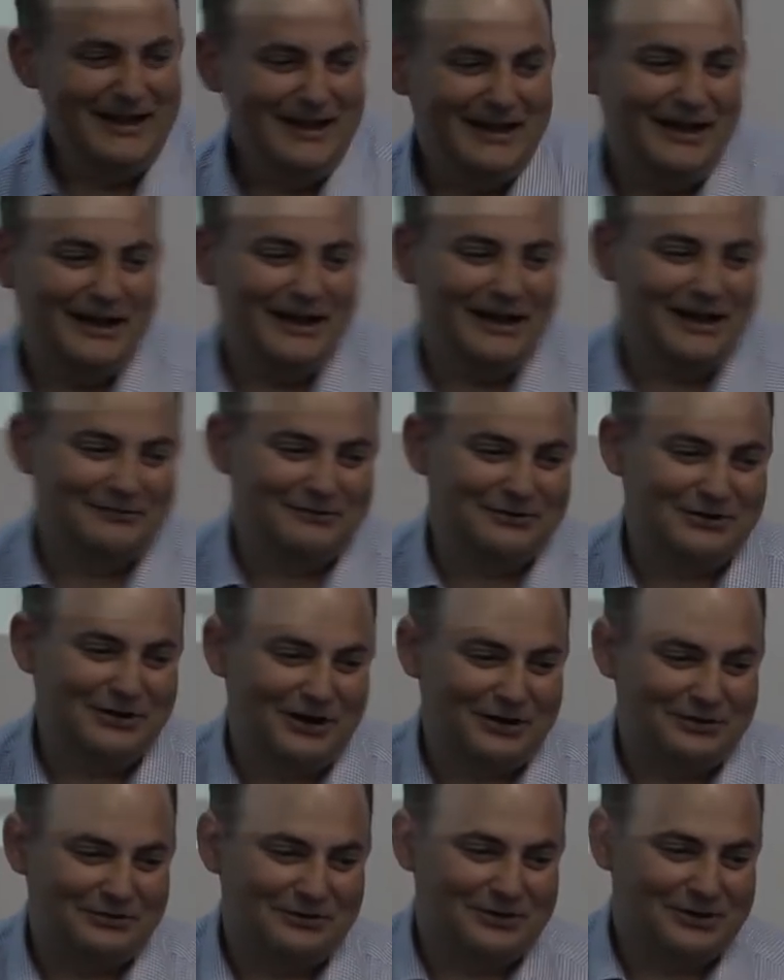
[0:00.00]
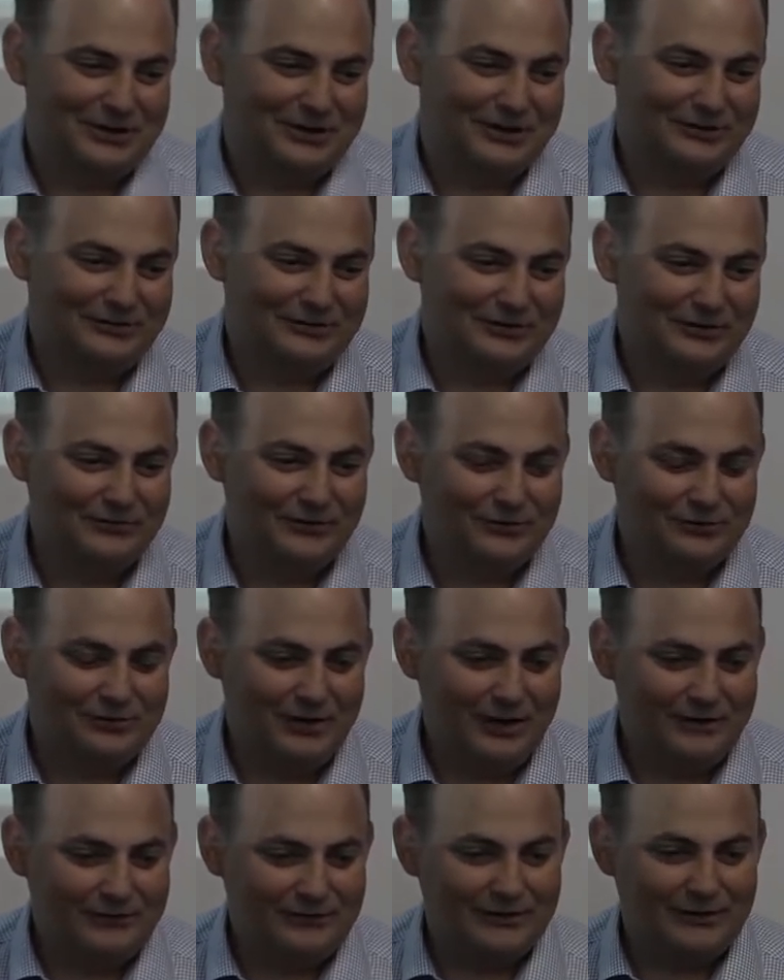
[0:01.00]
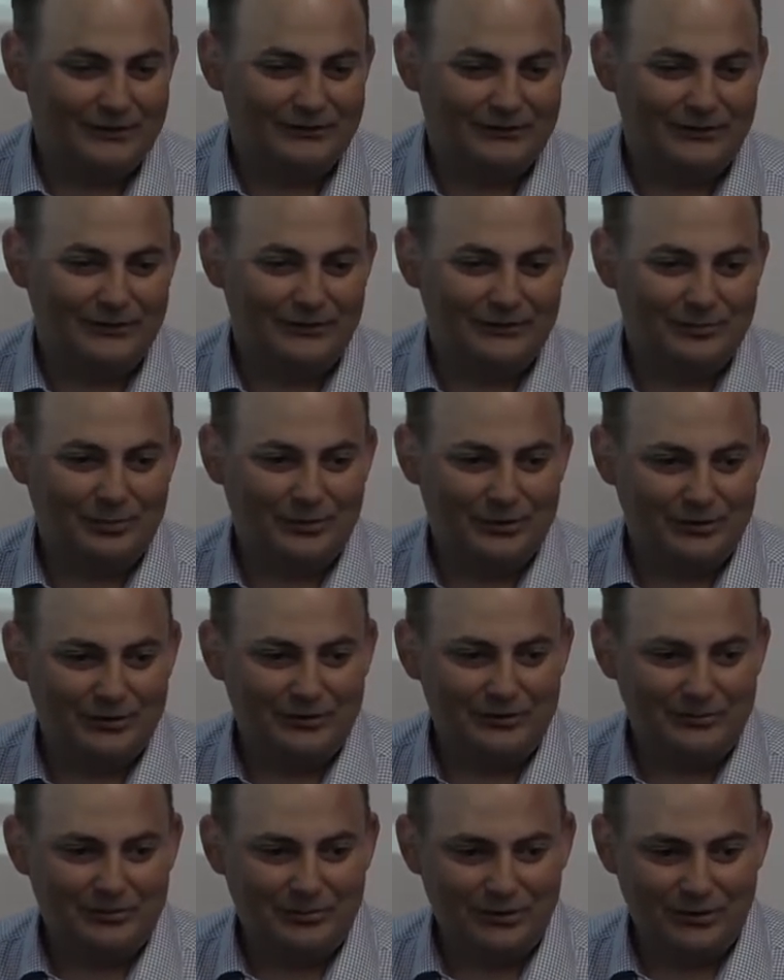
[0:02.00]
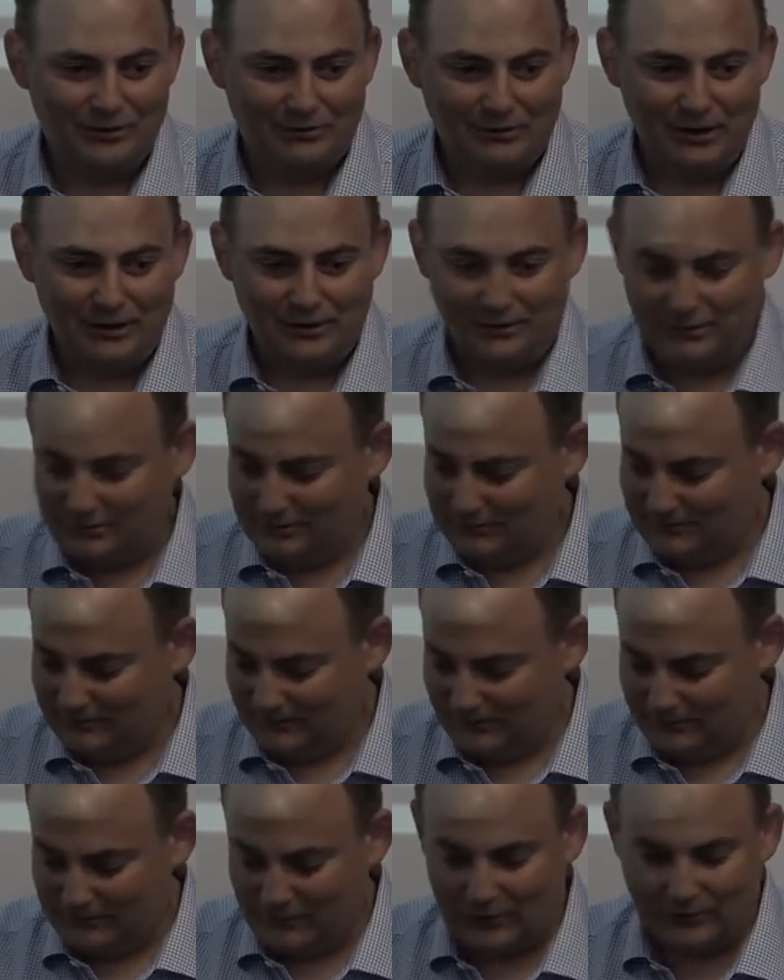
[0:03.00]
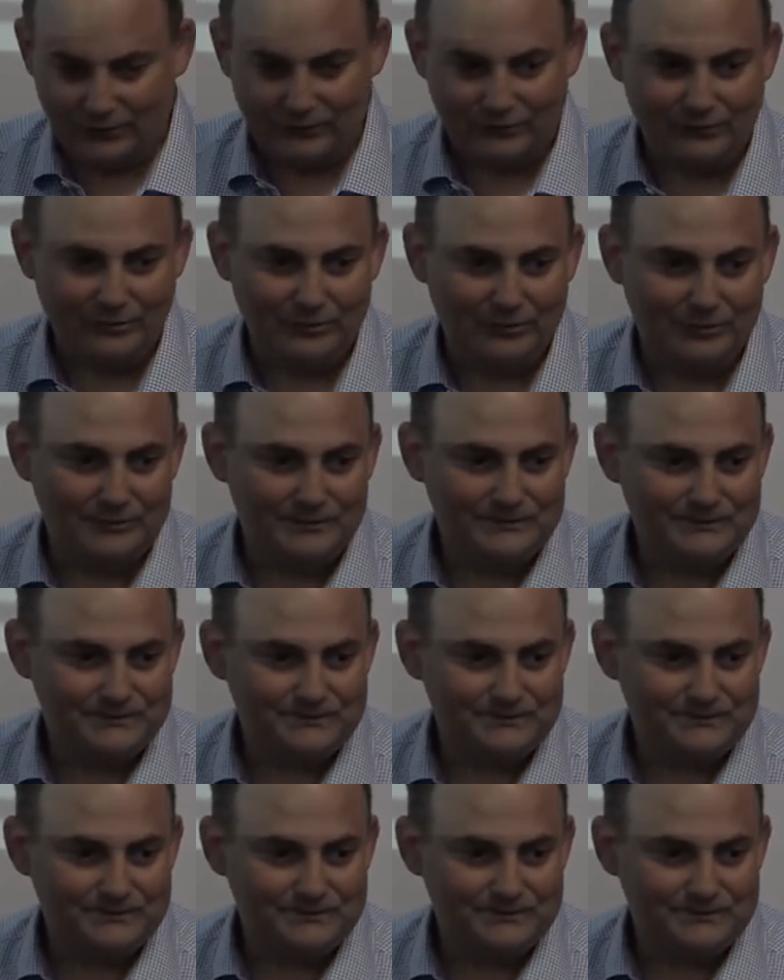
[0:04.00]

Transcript: Uh, and we got it working. So visualizing is, is pretty, pretty great, pretty good tool.